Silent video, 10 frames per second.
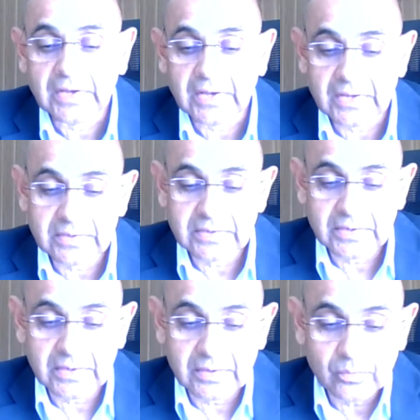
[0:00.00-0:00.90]
And
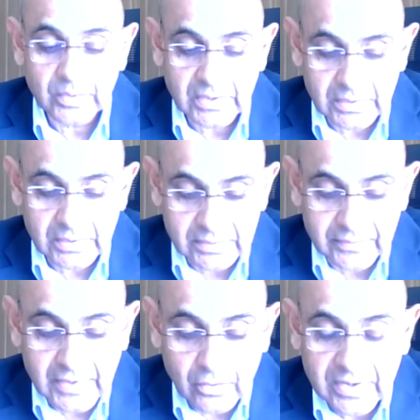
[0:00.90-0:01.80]
well,
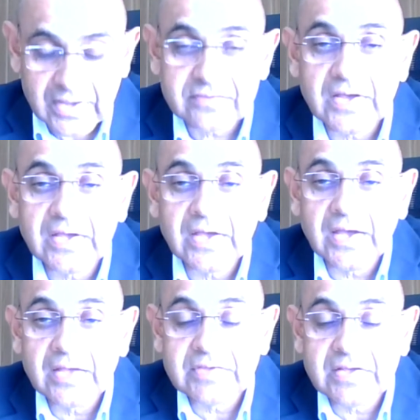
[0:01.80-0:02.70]
now, as
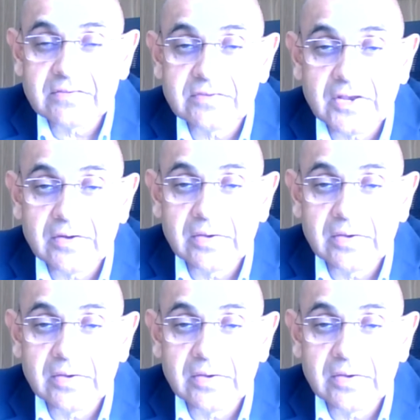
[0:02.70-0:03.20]
I said